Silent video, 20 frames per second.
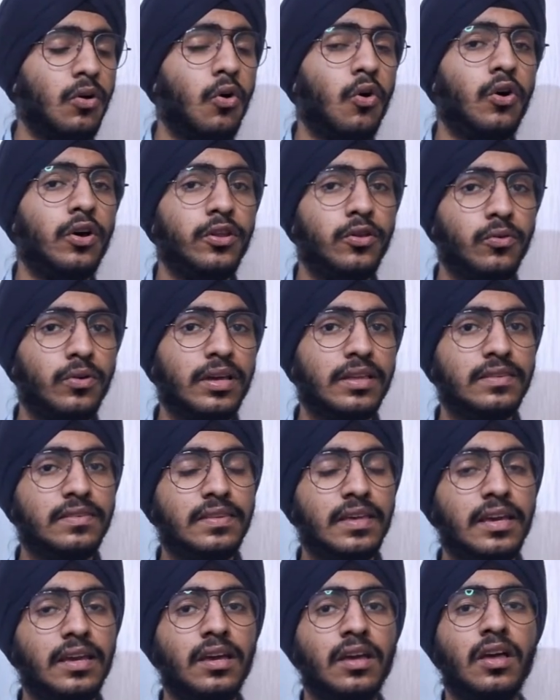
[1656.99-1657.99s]
Or you can
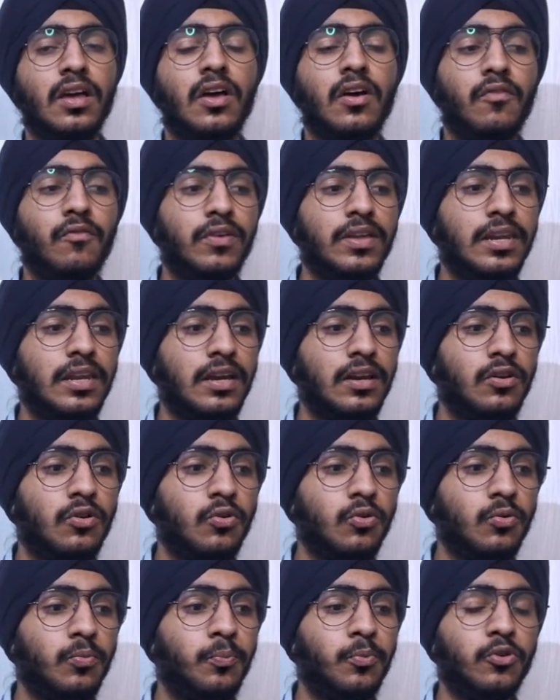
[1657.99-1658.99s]
say we
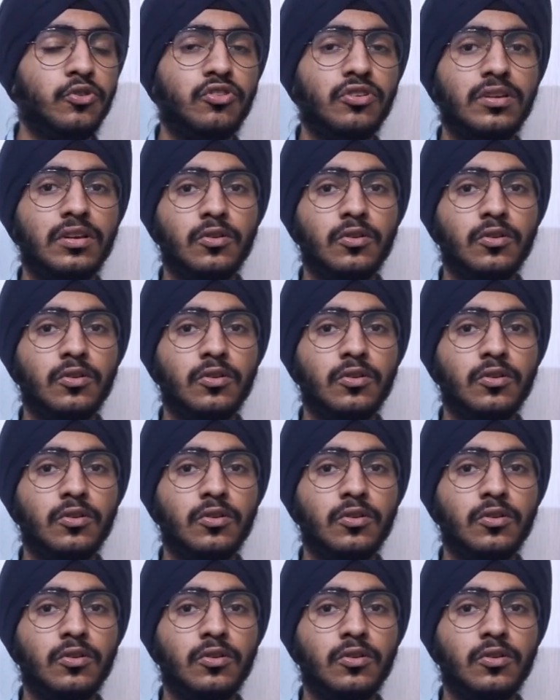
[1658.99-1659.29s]
need to push